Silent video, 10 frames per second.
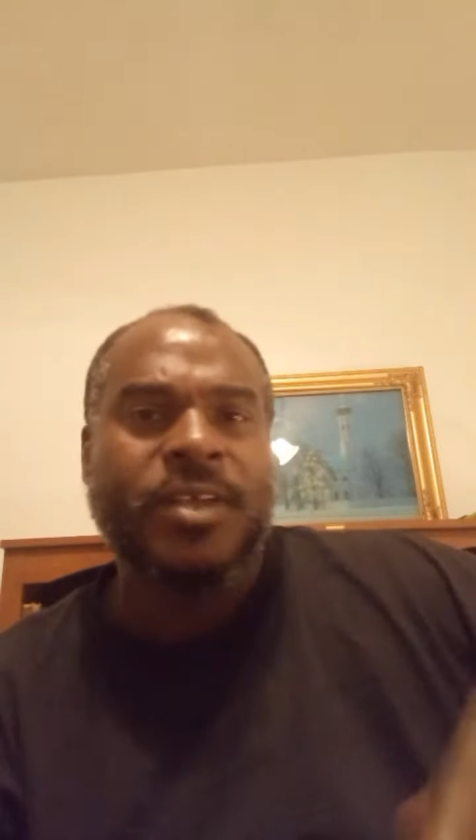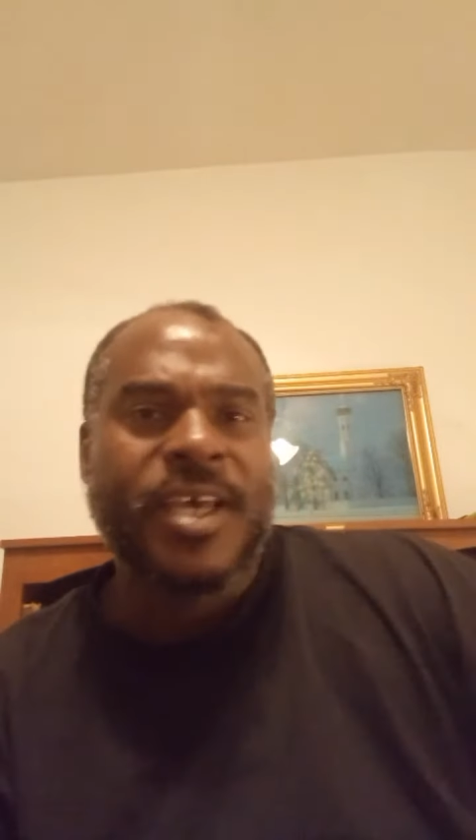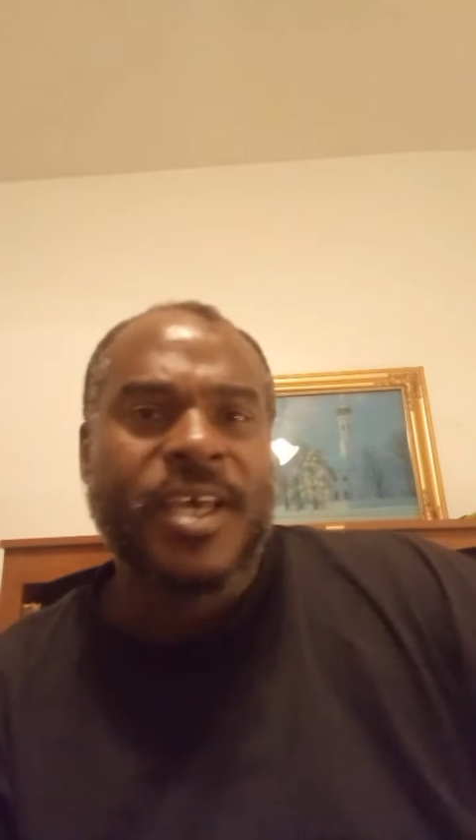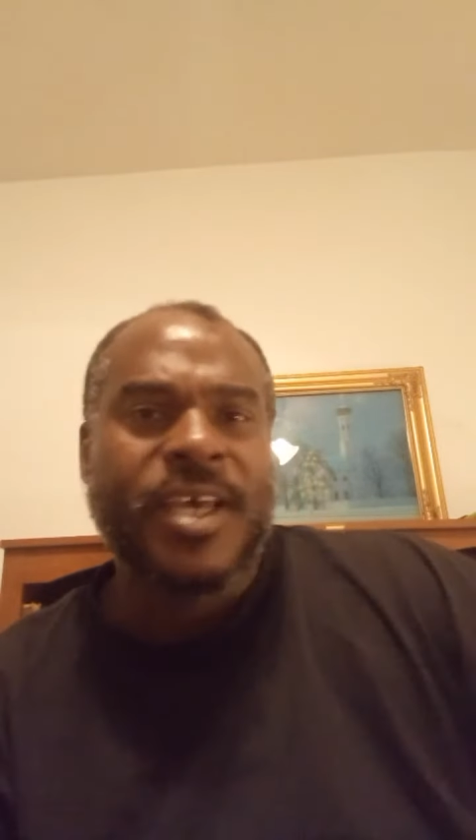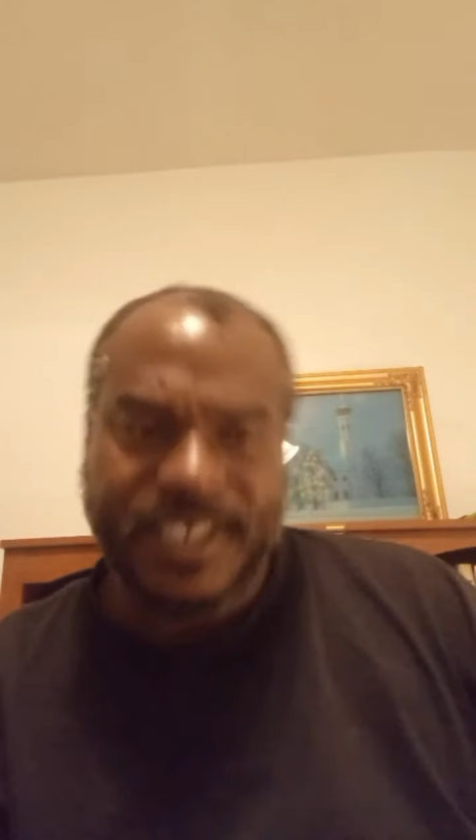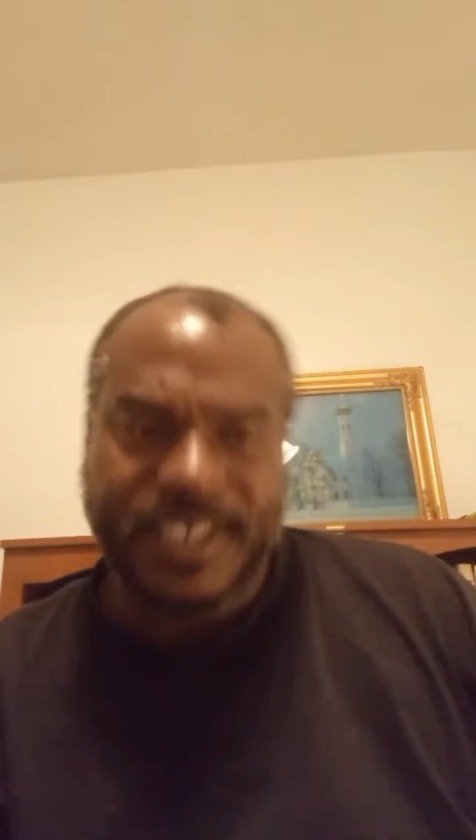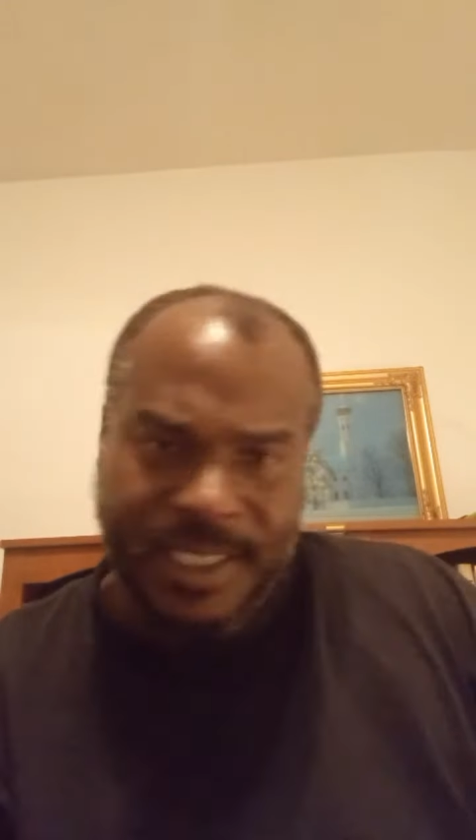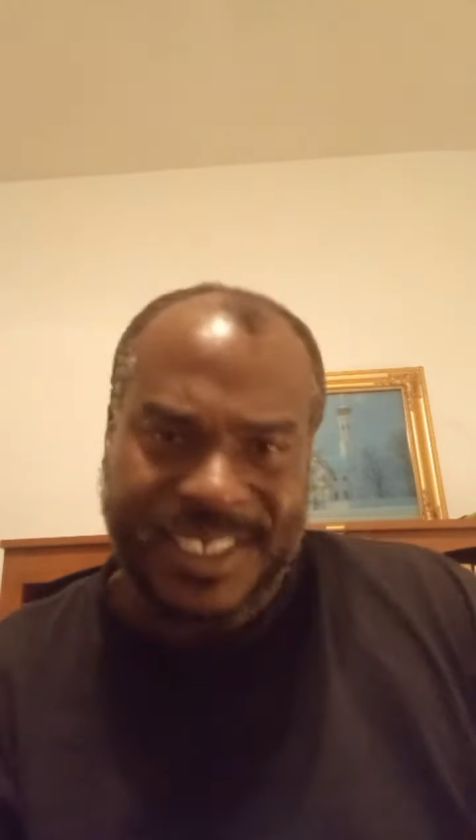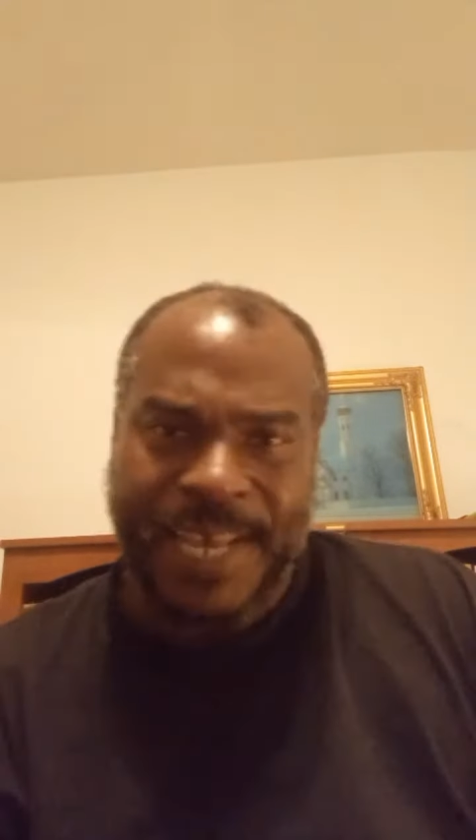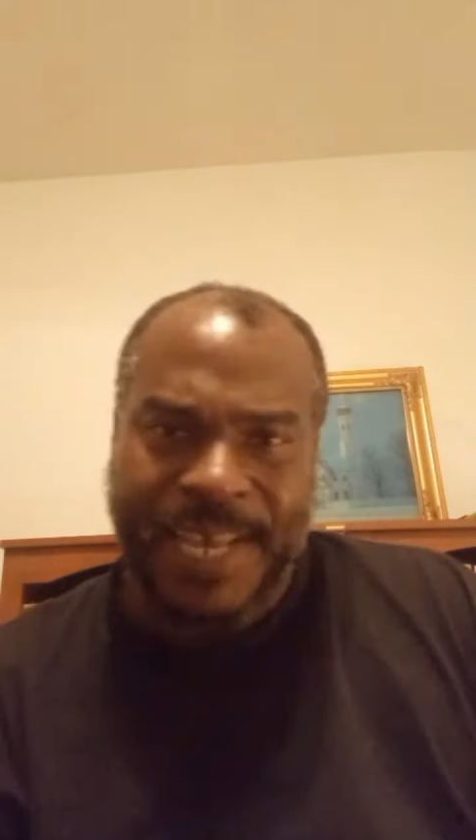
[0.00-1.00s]
the
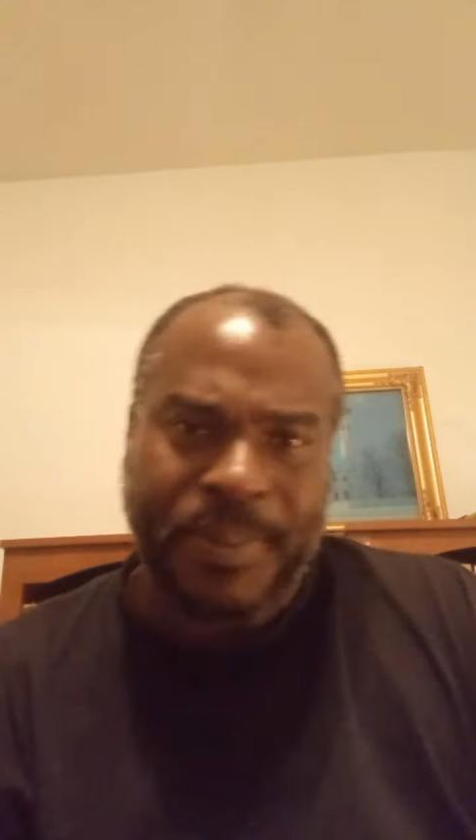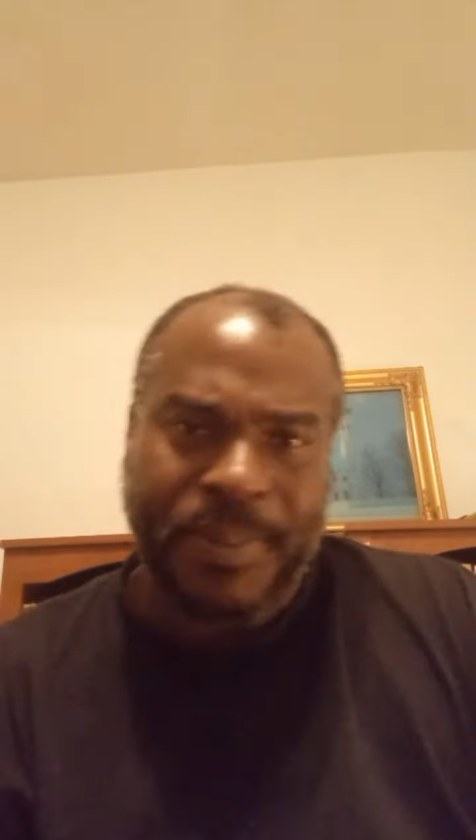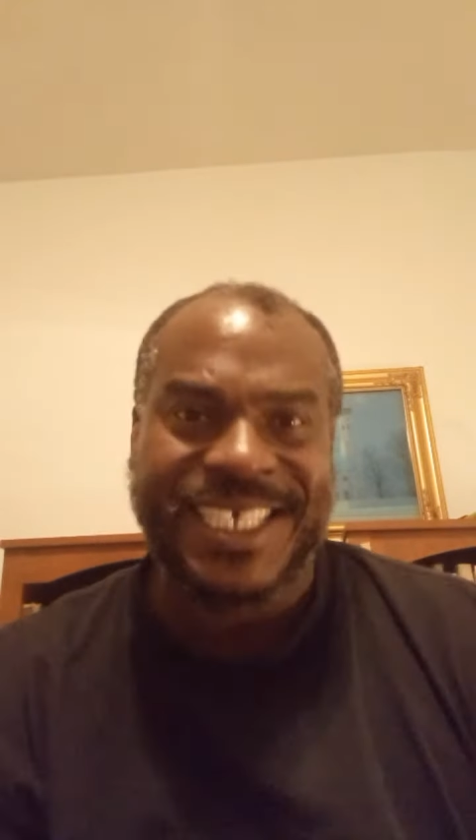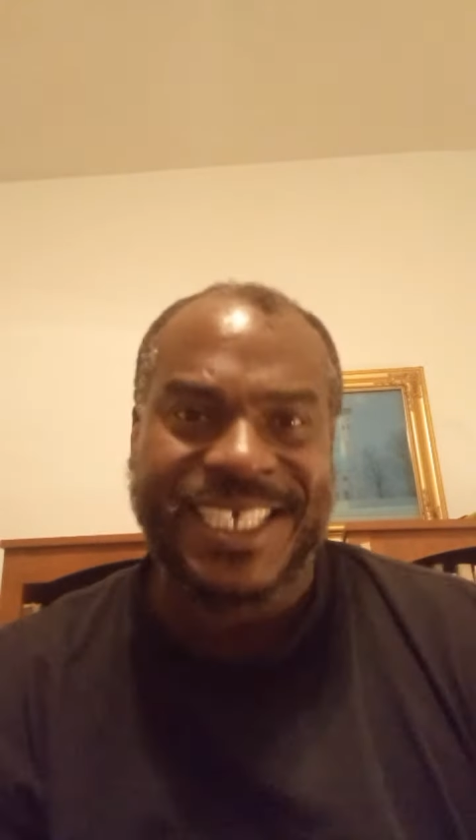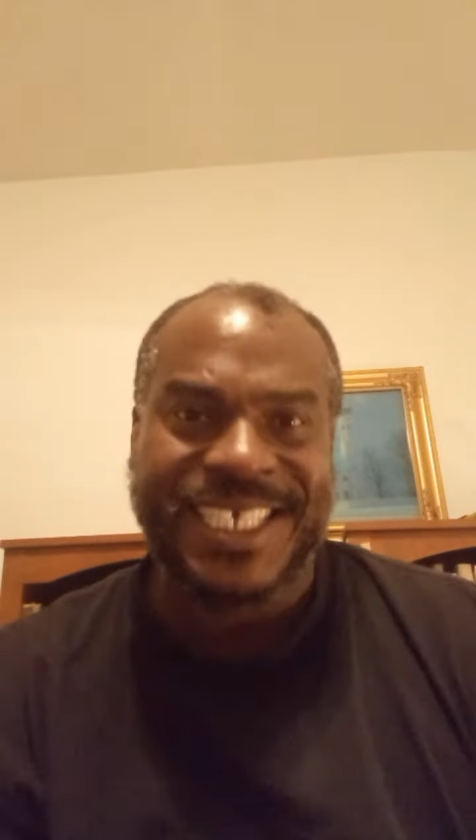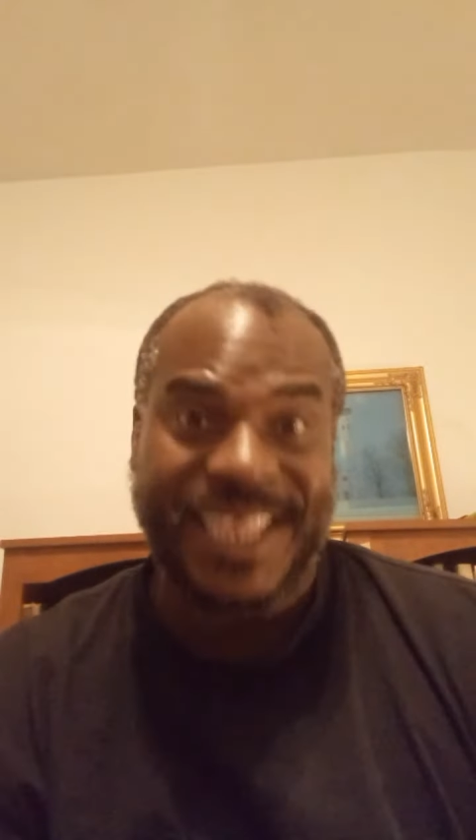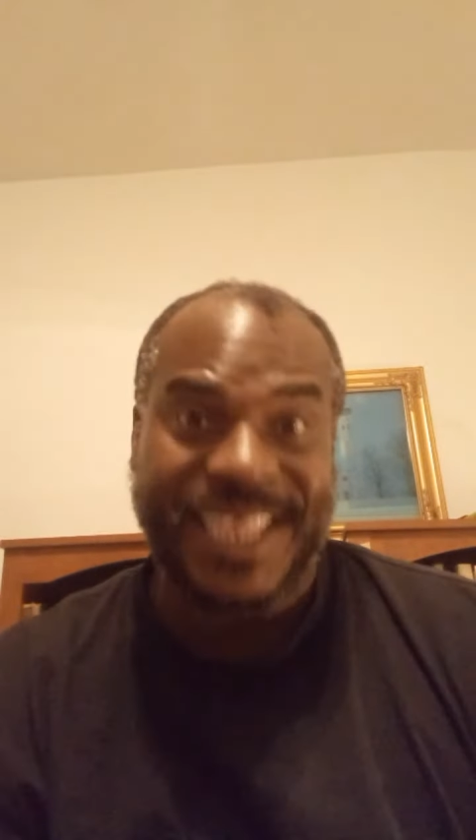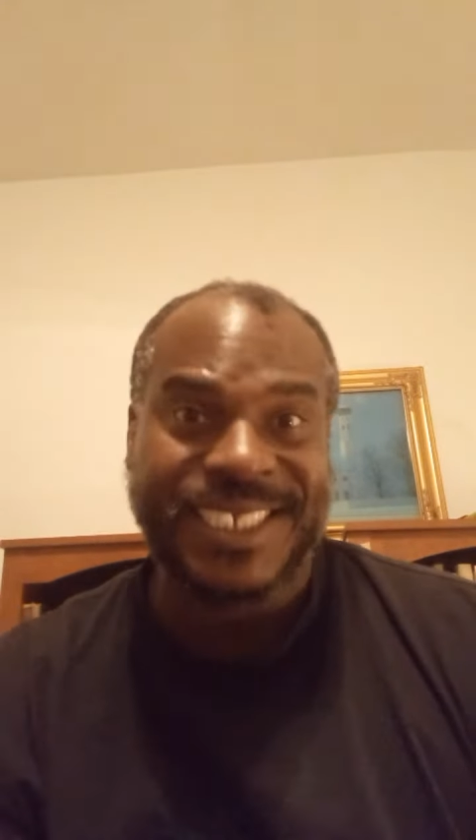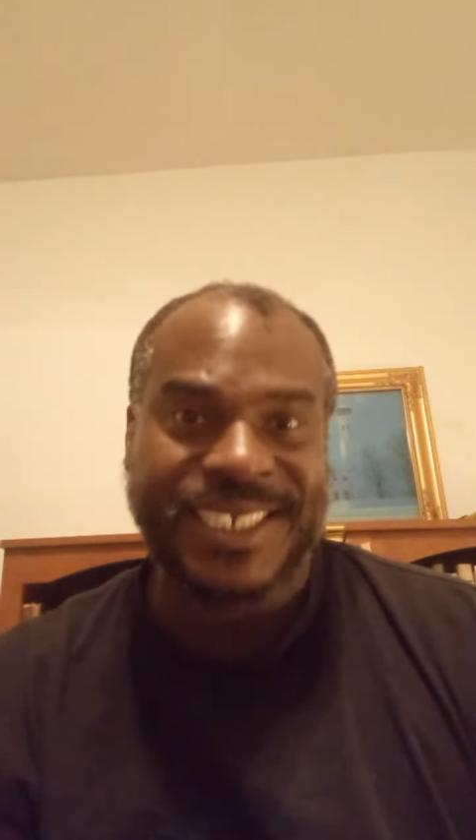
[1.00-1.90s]
set plans that this city